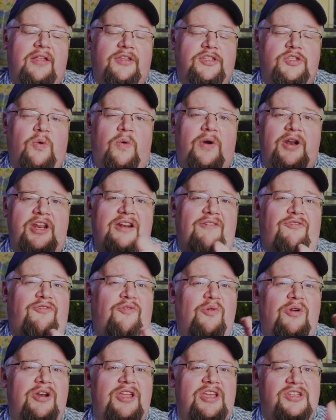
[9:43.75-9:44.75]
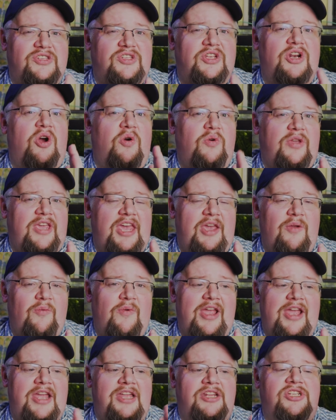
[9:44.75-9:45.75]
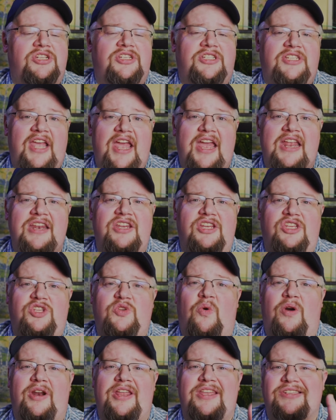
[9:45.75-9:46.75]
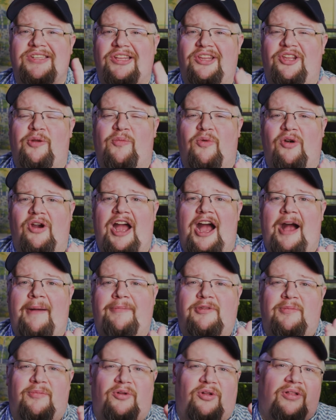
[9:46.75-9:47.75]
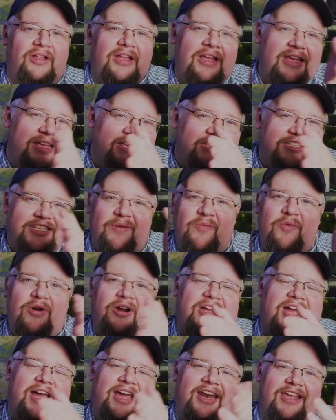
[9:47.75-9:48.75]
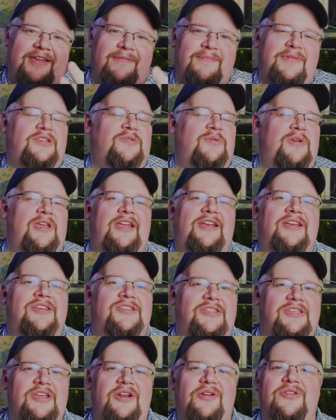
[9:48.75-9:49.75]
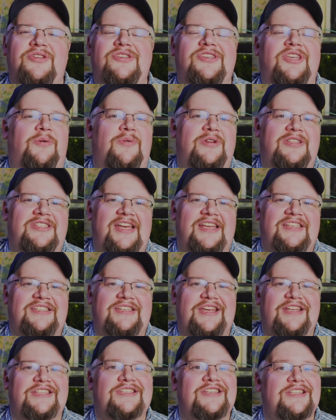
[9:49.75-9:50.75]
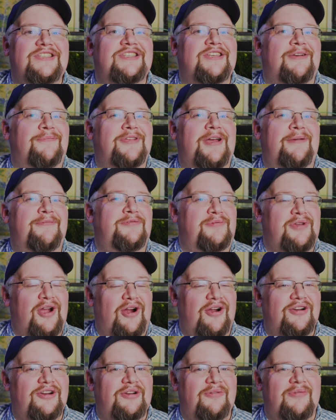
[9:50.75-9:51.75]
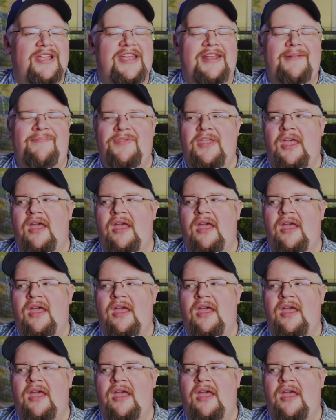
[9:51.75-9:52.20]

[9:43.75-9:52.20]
20 to 40 is an okay range. 10 to 20 is a little more optimal. Somewhere kind of in between, because, those liquid test kits can sometimes be hard to read.